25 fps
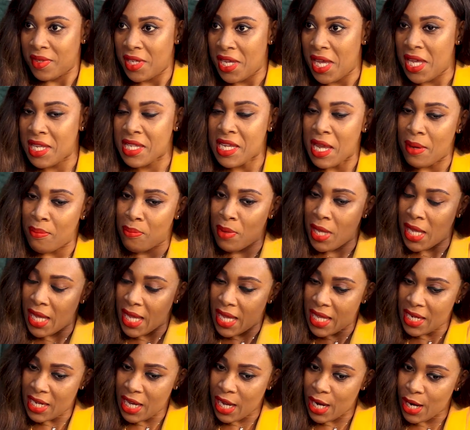It can be
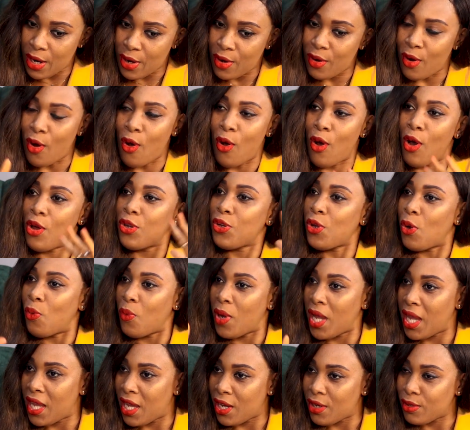in here or on your
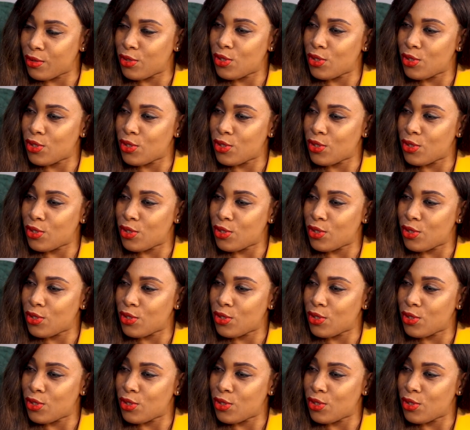way here.